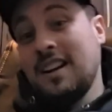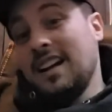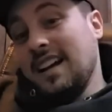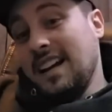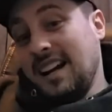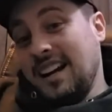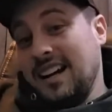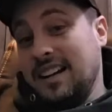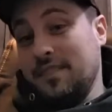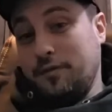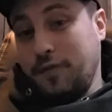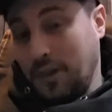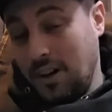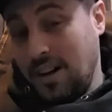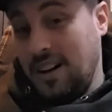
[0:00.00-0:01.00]
and
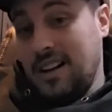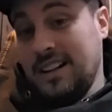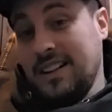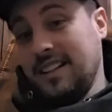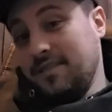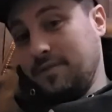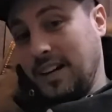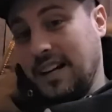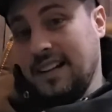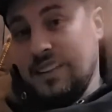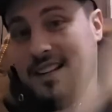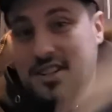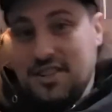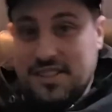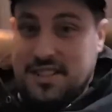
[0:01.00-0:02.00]
fraud and
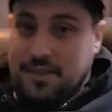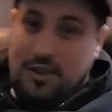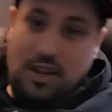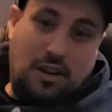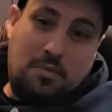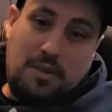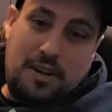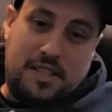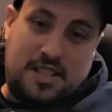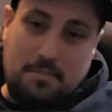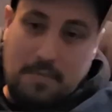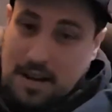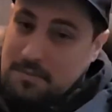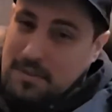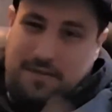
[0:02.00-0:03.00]
violations of numerous
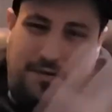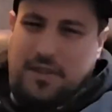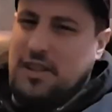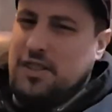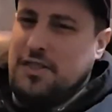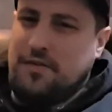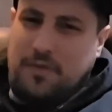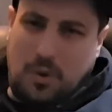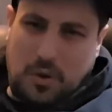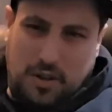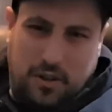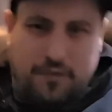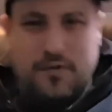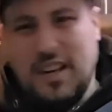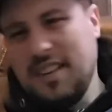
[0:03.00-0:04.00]
amendment, first,
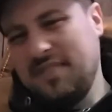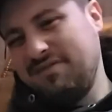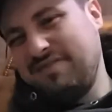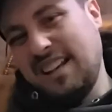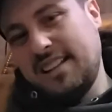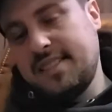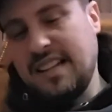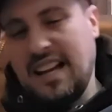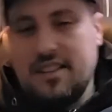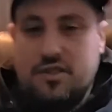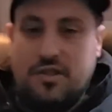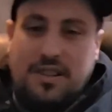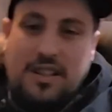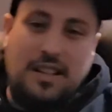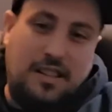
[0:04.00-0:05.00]
fourth, fifth,
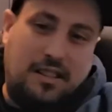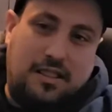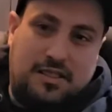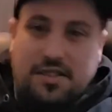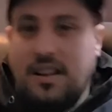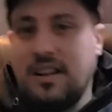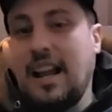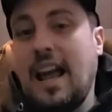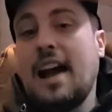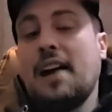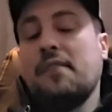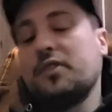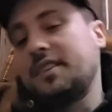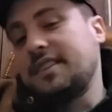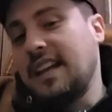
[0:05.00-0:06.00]
etc. So
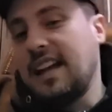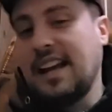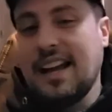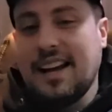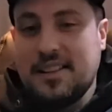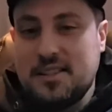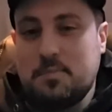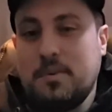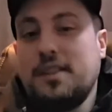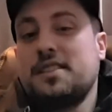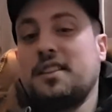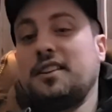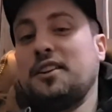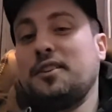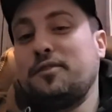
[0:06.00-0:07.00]
everything else, but it's a
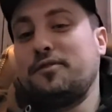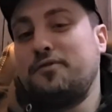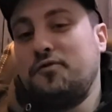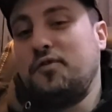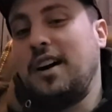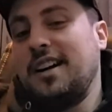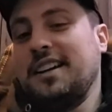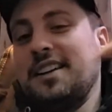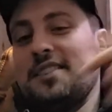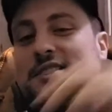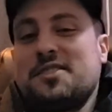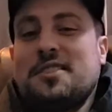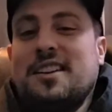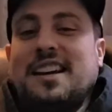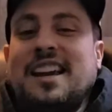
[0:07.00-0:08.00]
little funny. It's
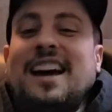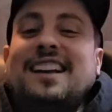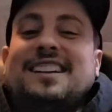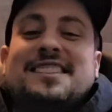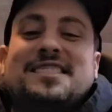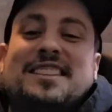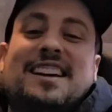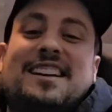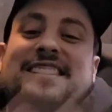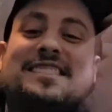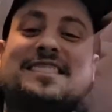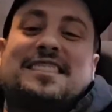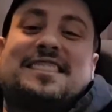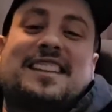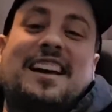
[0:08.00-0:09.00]
just like, hell,
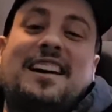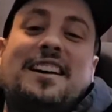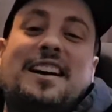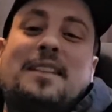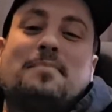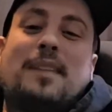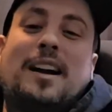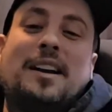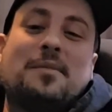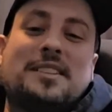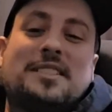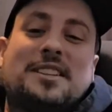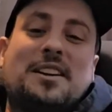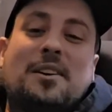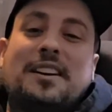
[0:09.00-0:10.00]
let's tell anybody
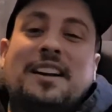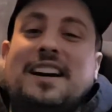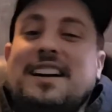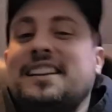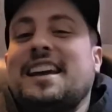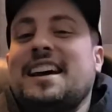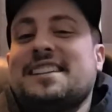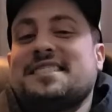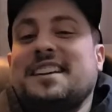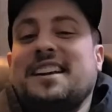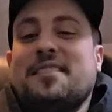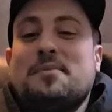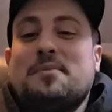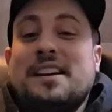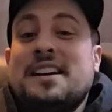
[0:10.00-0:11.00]
what's going on, gaslight
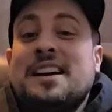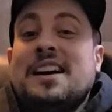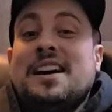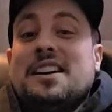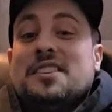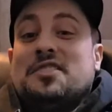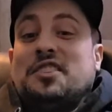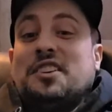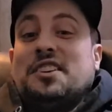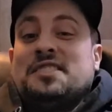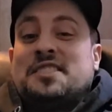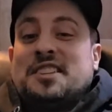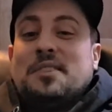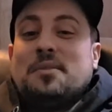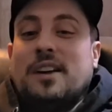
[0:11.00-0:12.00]
everybody,
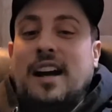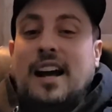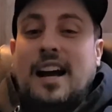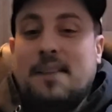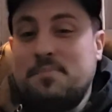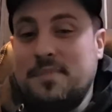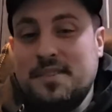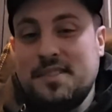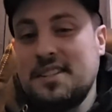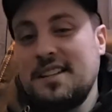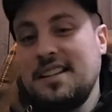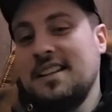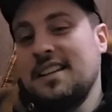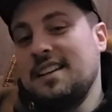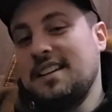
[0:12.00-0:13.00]
just see what happens.
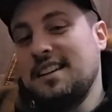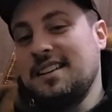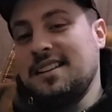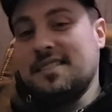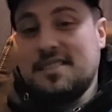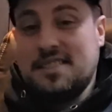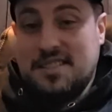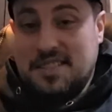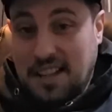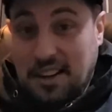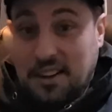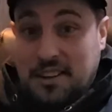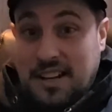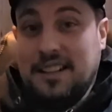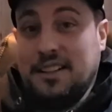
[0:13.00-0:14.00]

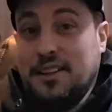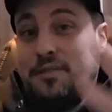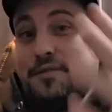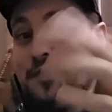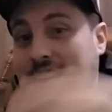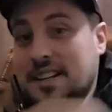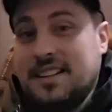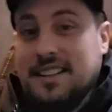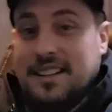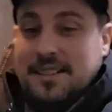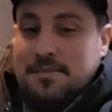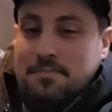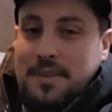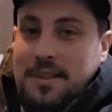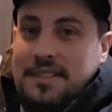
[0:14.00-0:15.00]
Still hella fucked
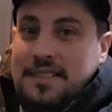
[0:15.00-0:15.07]
up, but